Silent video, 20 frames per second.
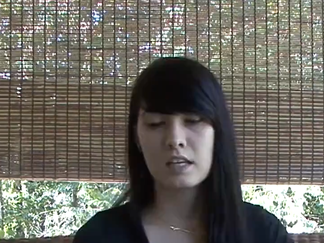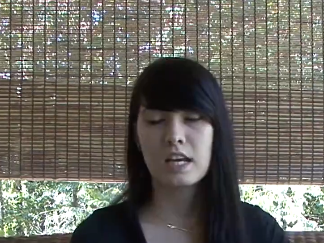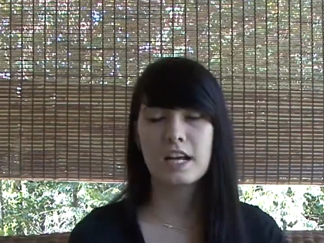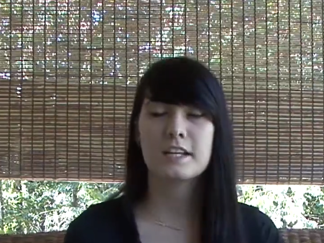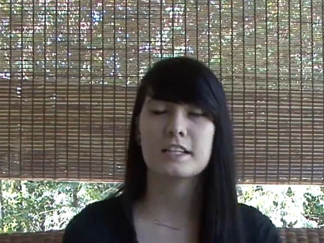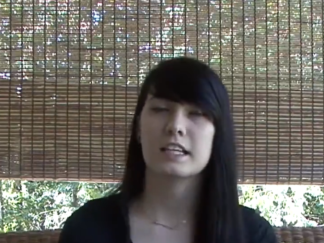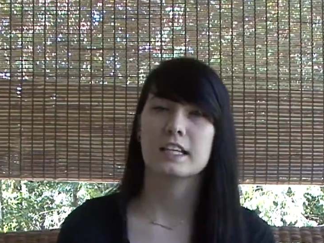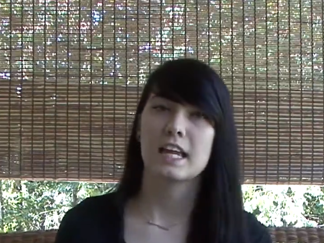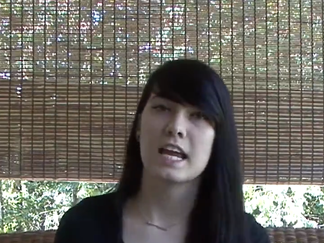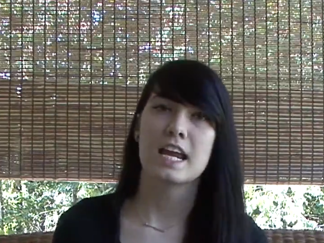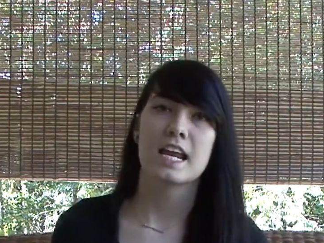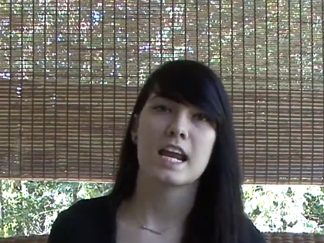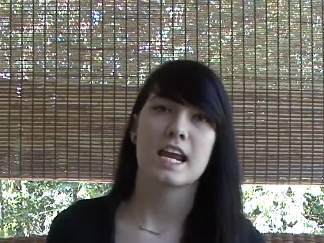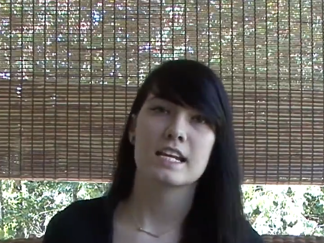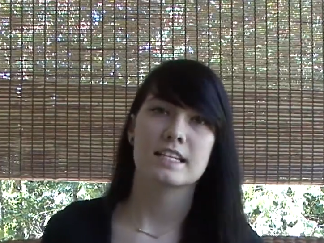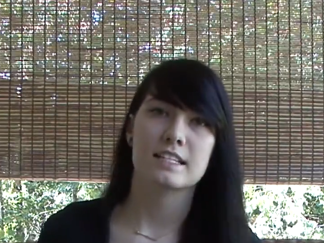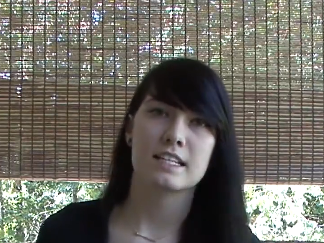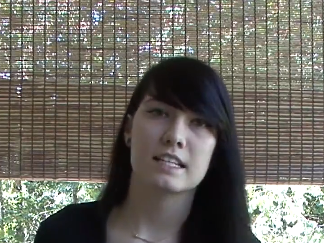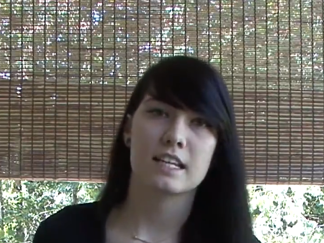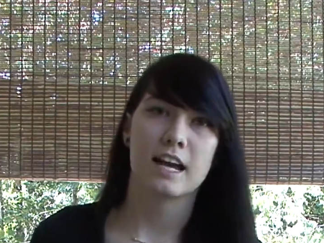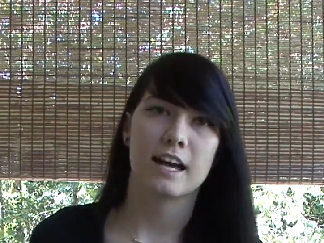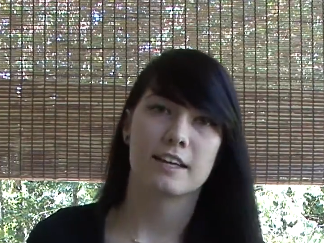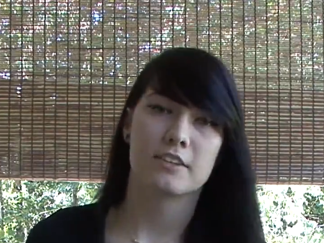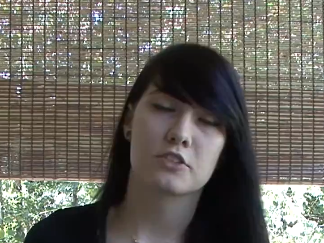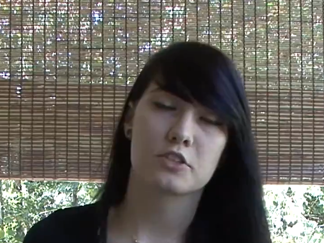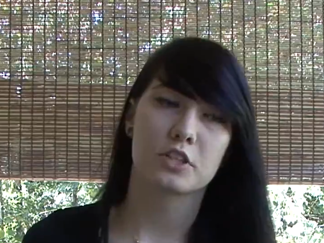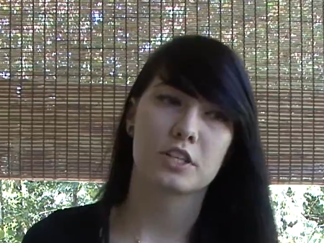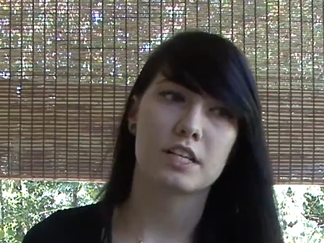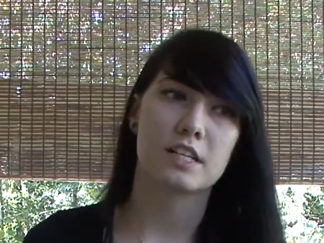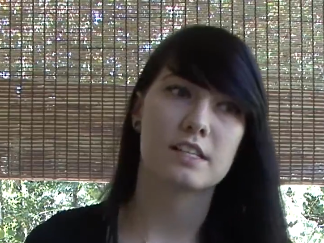In the late
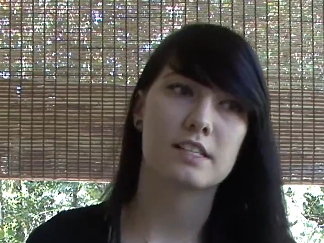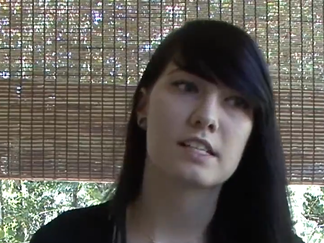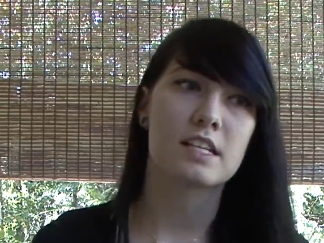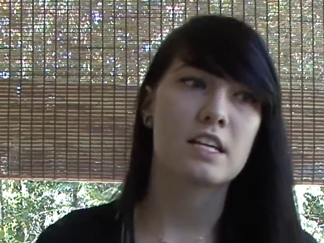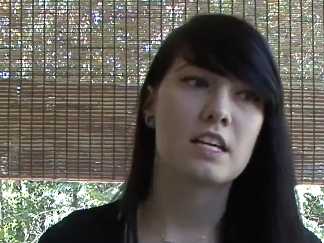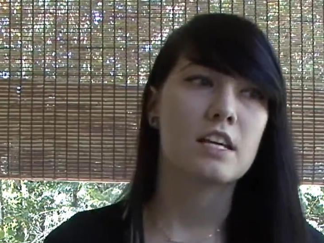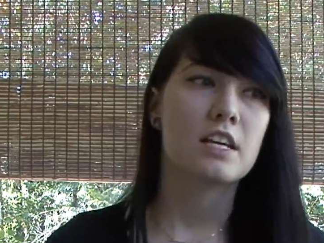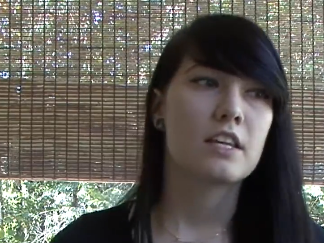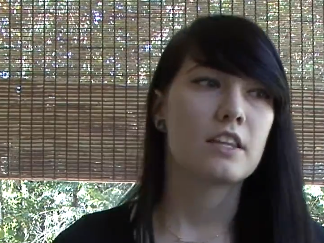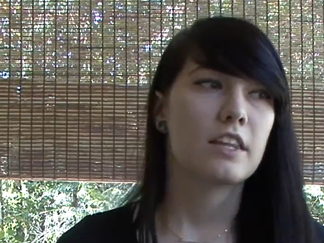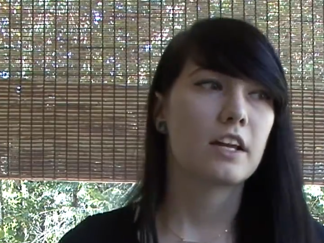1800s,